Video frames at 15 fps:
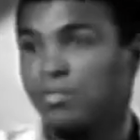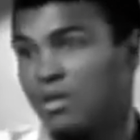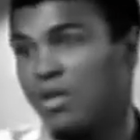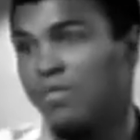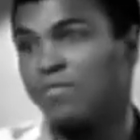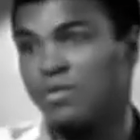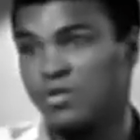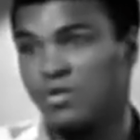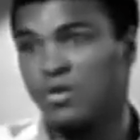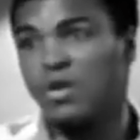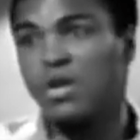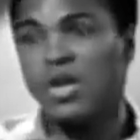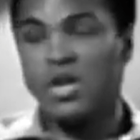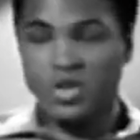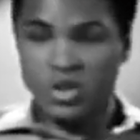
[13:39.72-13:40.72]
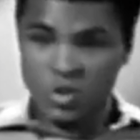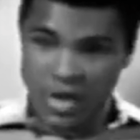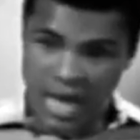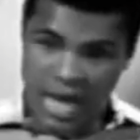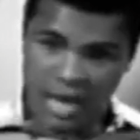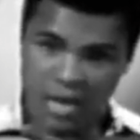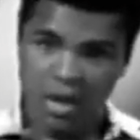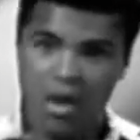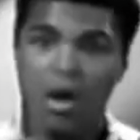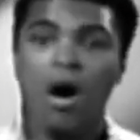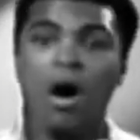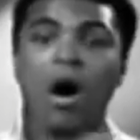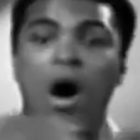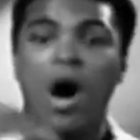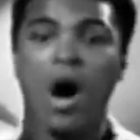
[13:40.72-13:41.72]
some love me for it. So add it
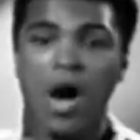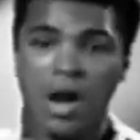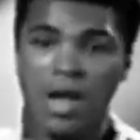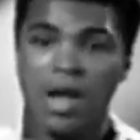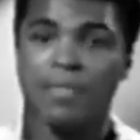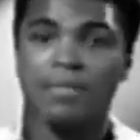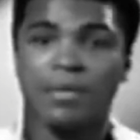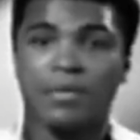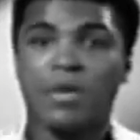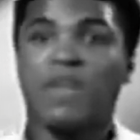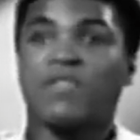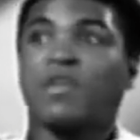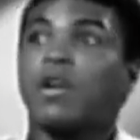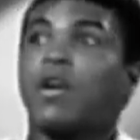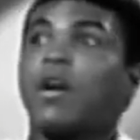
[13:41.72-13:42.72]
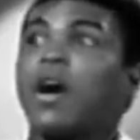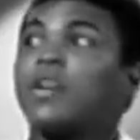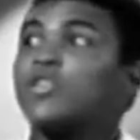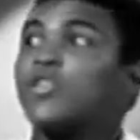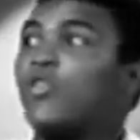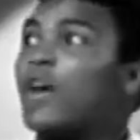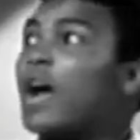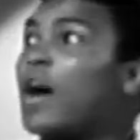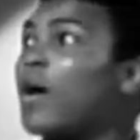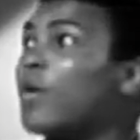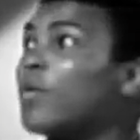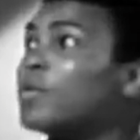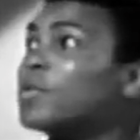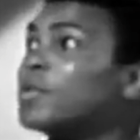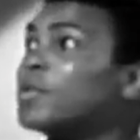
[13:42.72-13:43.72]
all up, and we have a large
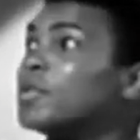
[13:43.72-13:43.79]
crowd.